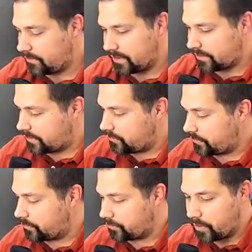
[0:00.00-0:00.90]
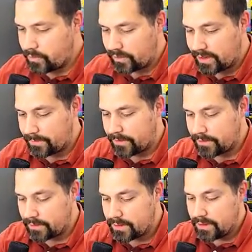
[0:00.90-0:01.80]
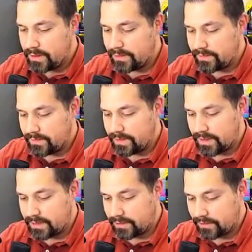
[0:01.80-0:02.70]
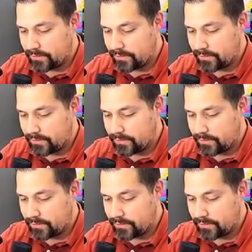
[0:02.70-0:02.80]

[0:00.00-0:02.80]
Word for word: We already pulled the promo Liepard, and then the non hollow